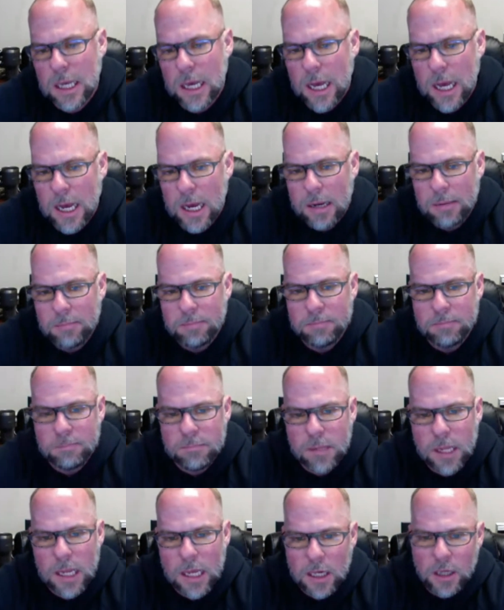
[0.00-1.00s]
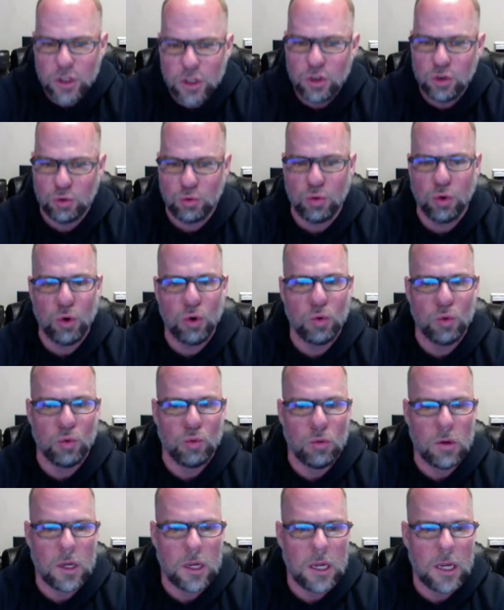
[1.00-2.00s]
It is
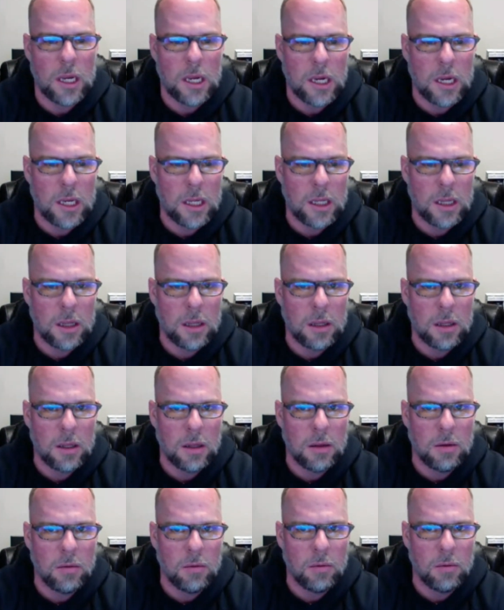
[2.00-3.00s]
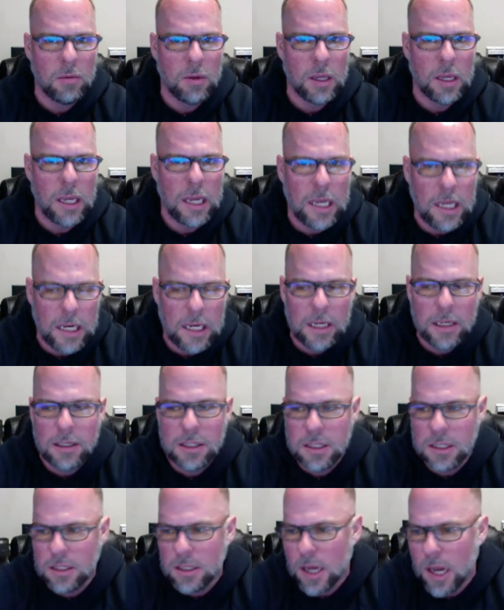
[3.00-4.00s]
true in any
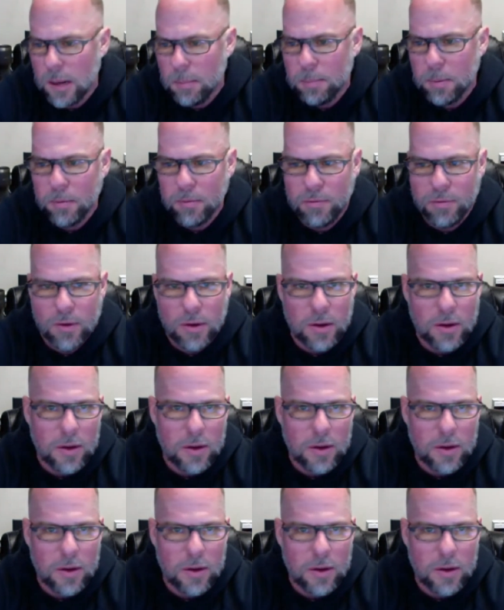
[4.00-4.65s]
type of